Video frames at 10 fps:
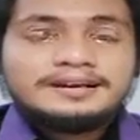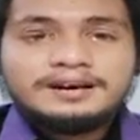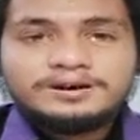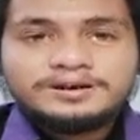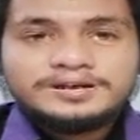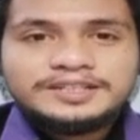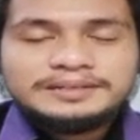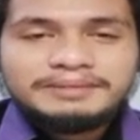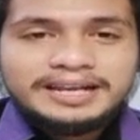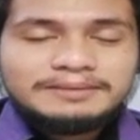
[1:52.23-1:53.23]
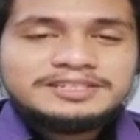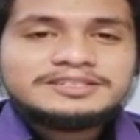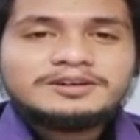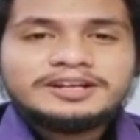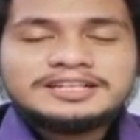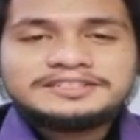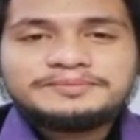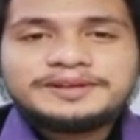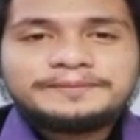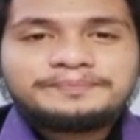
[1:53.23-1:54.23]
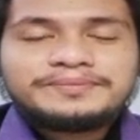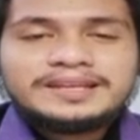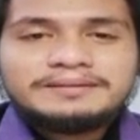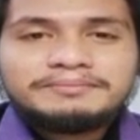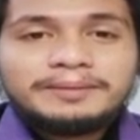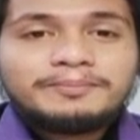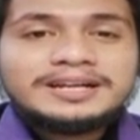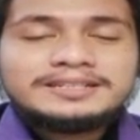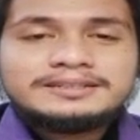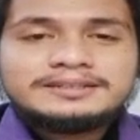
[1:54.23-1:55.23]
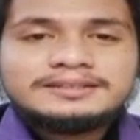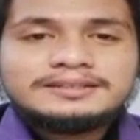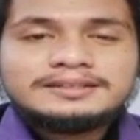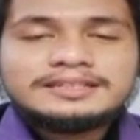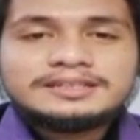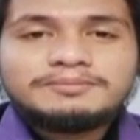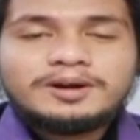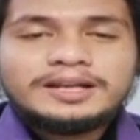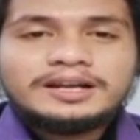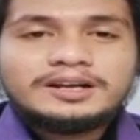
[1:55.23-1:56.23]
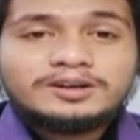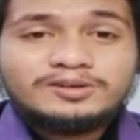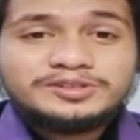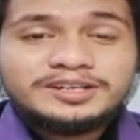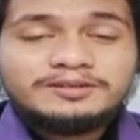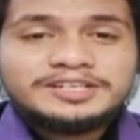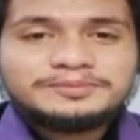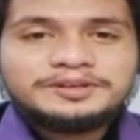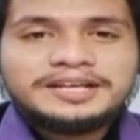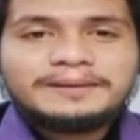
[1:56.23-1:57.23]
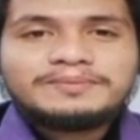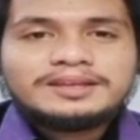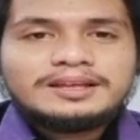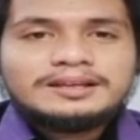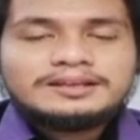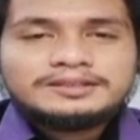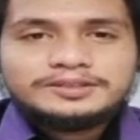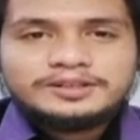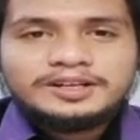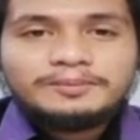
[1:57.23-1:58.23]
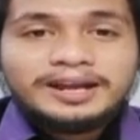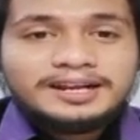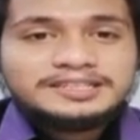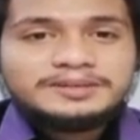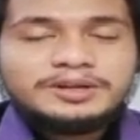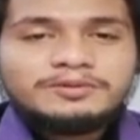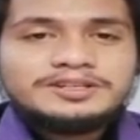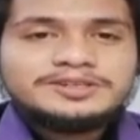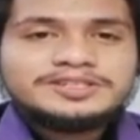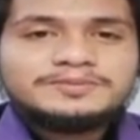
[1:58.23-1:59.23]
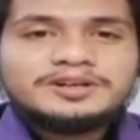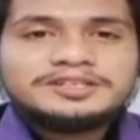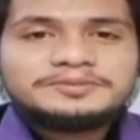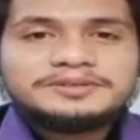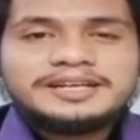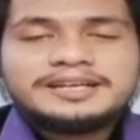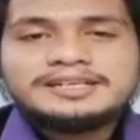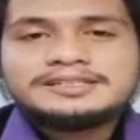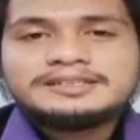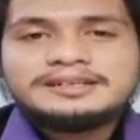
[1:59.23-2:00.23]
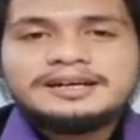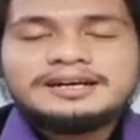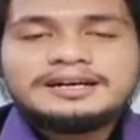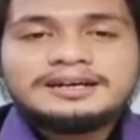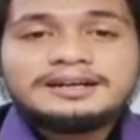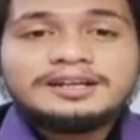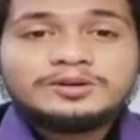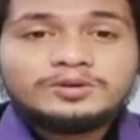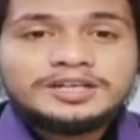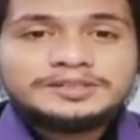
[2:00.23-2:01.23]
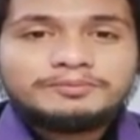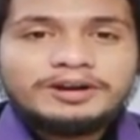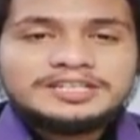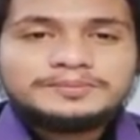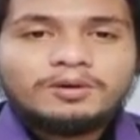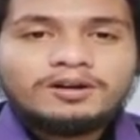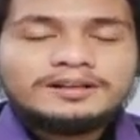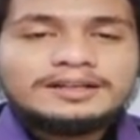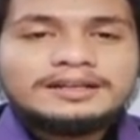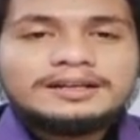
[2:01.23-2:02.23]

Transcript: Hello, my name is Cornelius. My part is about the conclusion of this project. So the mechanism that we choose for this project is the cookies press mold.